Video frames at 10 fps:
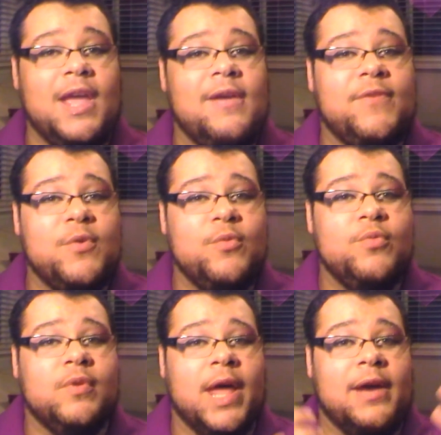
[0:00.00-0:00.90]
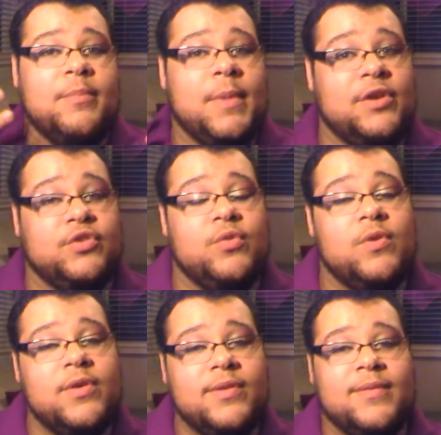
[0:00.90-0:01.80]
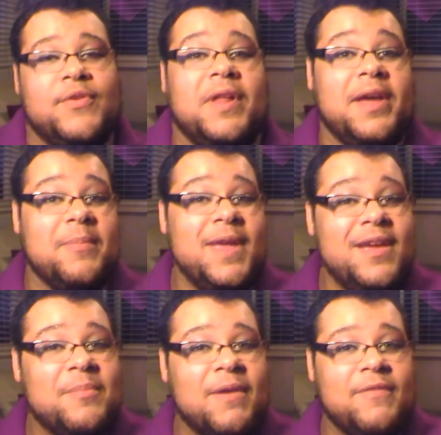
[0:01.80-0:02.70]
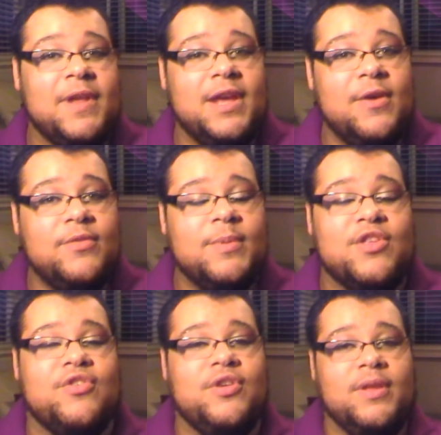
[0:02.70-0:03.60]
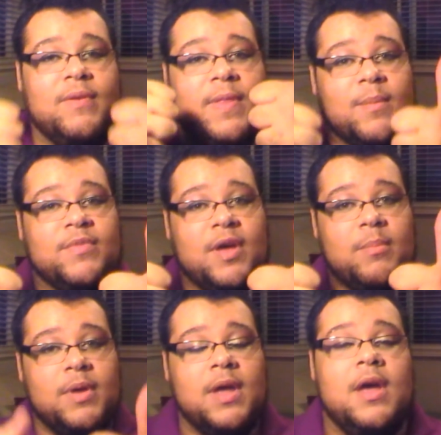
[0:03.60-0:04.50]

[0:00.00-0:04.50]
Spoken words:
If you like my tutorials, if you like me and my videos, make sure you leave a thumbs up.